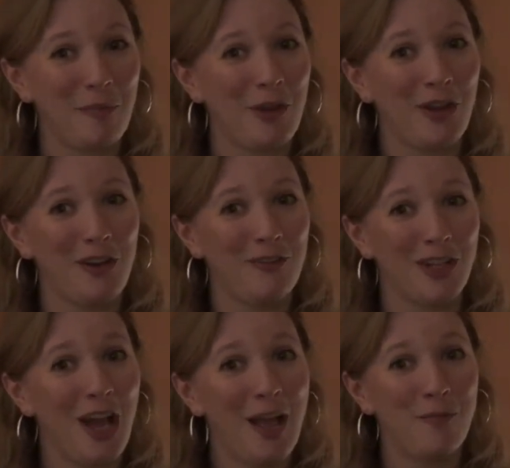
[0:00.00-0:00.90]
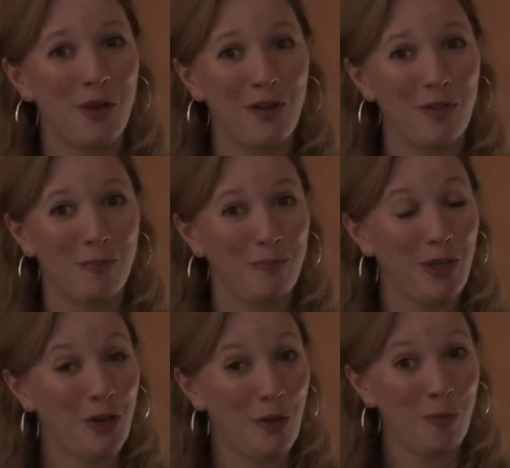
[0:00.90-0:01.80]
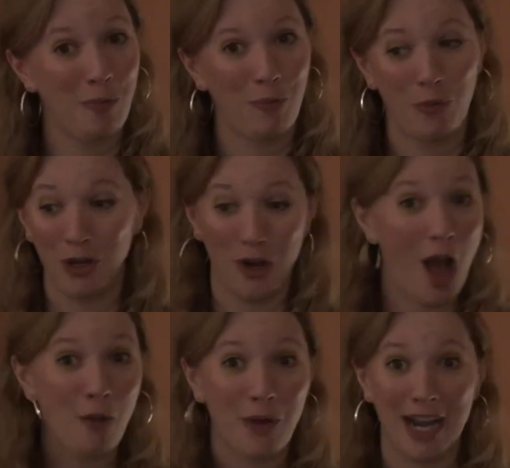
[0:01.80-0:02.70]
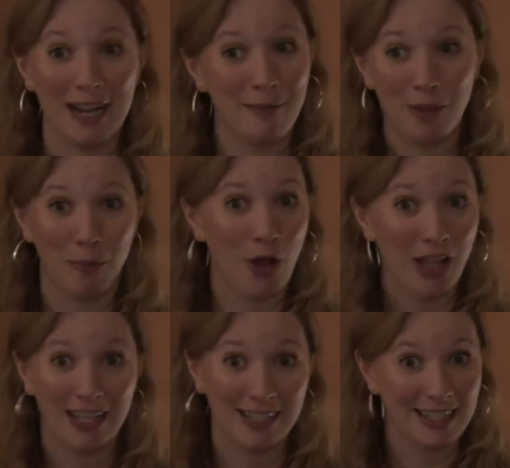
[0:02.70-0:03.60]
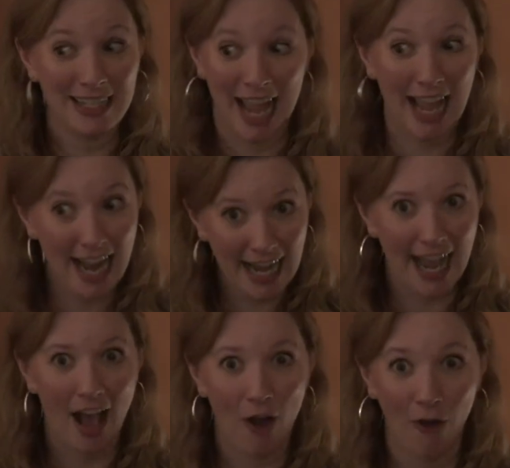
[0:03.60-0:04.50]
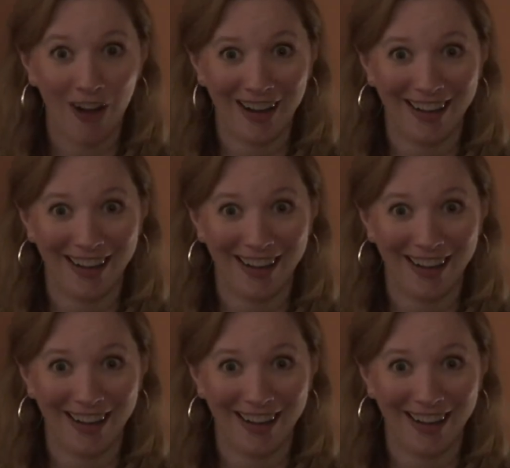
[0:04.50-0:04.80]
a period of time where, the you know, the, we're not ready and the ball hits us in the head anyhow.